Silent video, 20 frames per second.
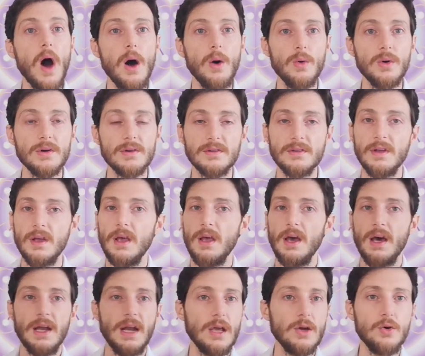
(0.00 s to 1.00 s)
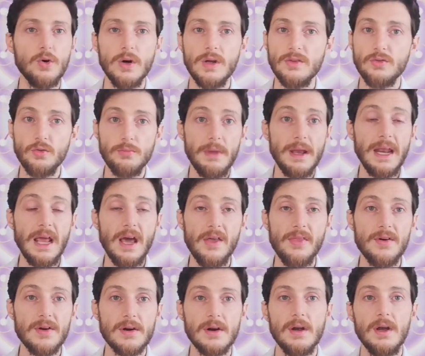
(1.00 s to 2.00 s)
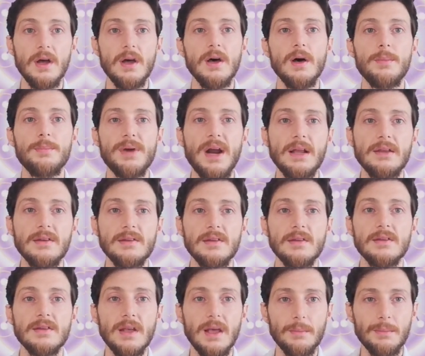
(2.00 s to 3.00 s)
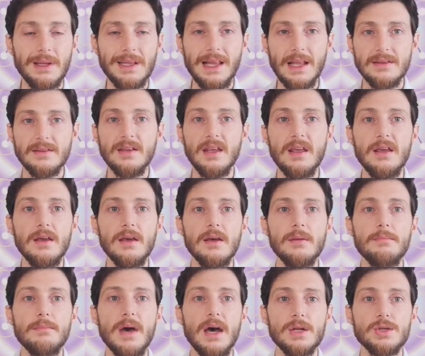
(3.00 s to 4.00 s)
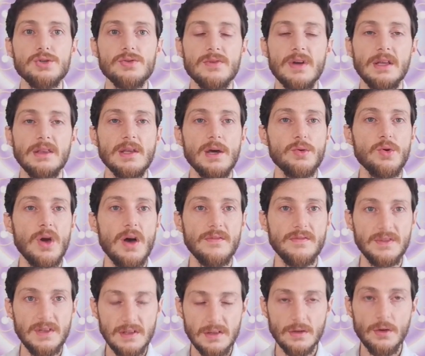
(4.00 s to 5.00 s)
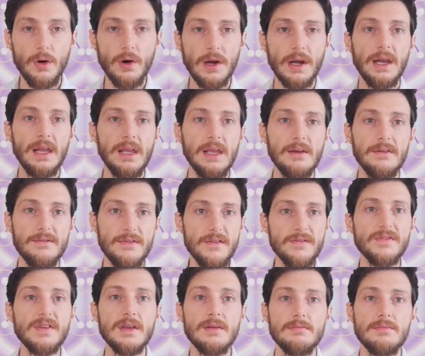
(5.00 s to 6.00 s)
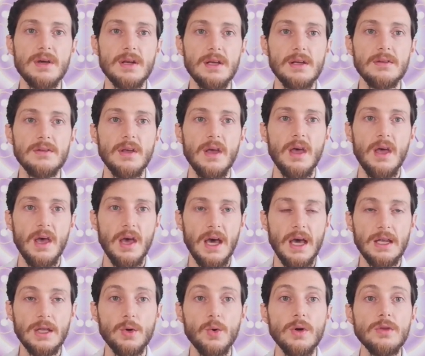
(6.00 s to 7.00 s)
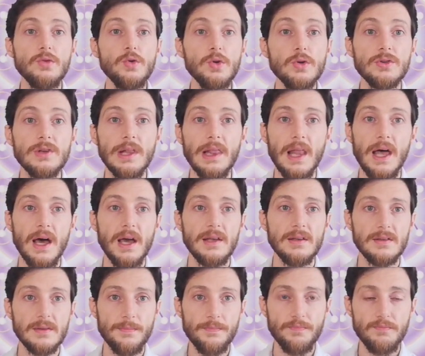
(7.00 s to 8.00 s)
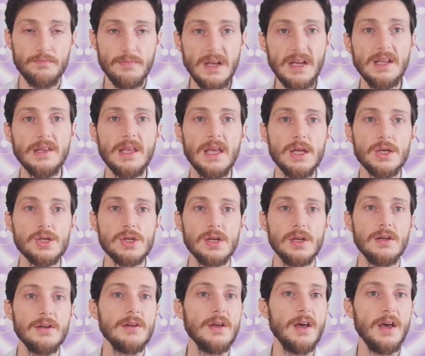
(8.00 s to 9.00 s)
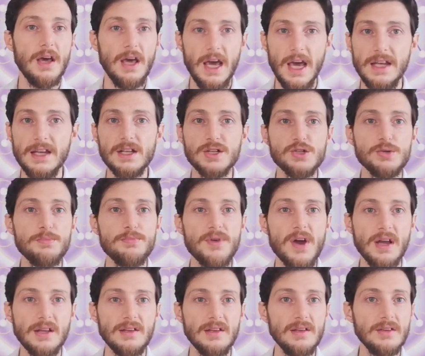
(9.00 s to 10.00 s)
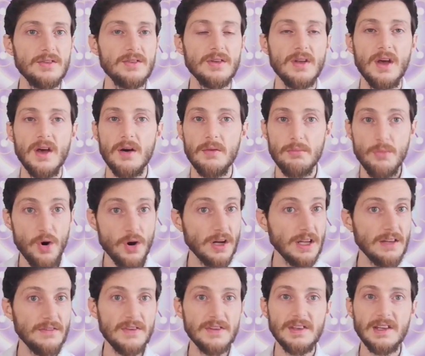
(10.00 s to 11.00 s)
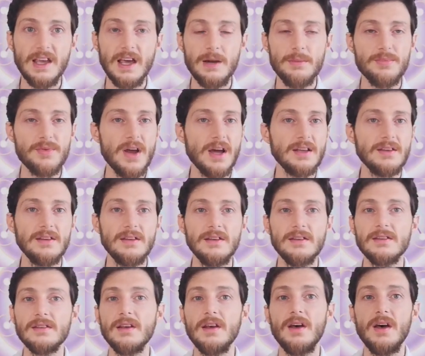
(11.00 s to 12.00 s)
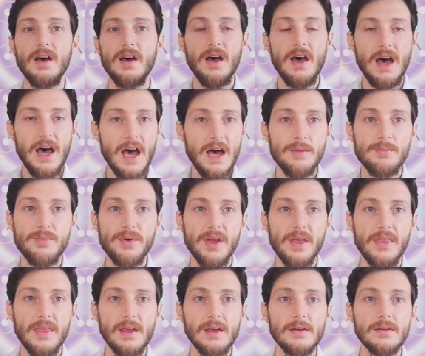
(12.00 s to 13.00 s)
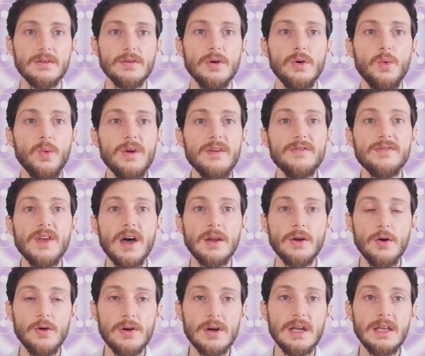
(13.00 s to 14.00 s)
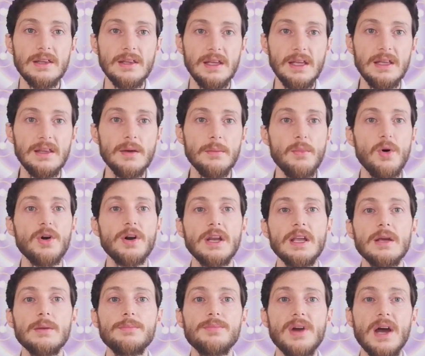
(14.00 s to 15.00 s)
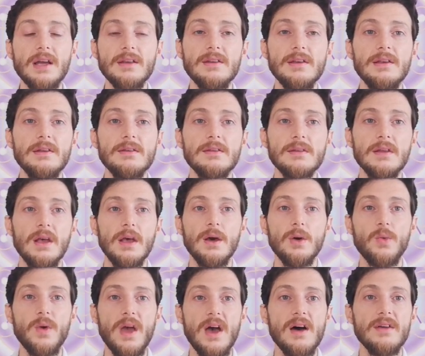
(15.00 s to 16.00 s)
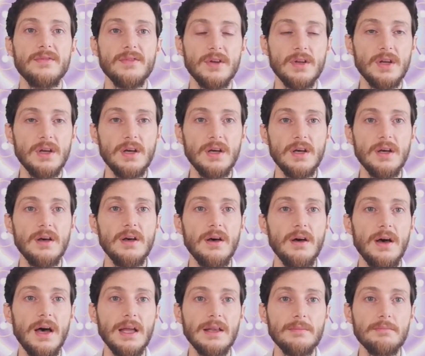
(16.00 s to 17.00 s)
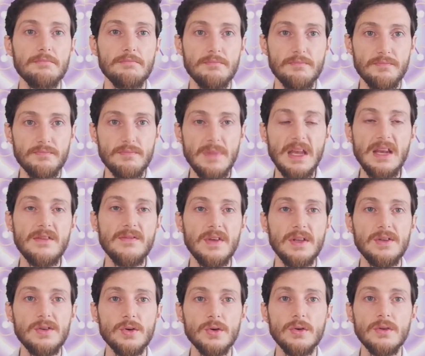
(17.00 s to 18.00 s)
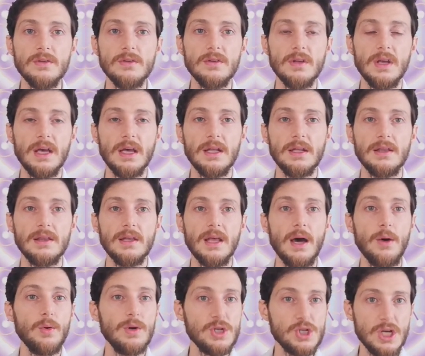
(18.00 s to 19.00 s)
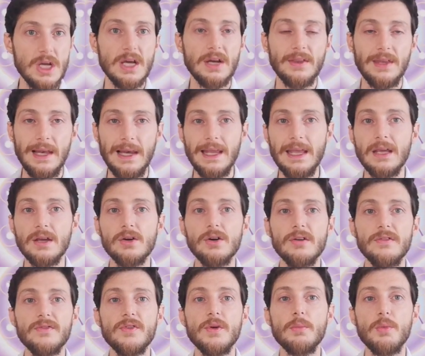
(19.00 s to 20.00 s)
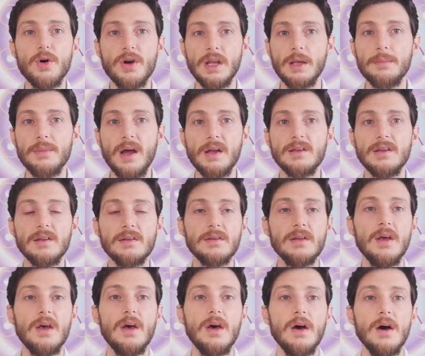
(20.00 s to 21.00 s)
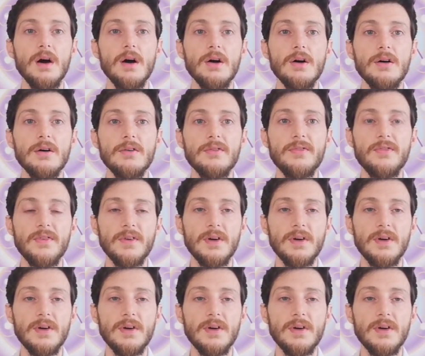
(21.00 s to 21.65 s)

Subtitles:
hours, and I go into many other practices. But let's say, imagine right now you have this only 15 minutes and you want to utilize meditation, energy practice, morning physical practice and breathing. So we've done already the morning practice. We have many videos, and I will share the link of the morning practice of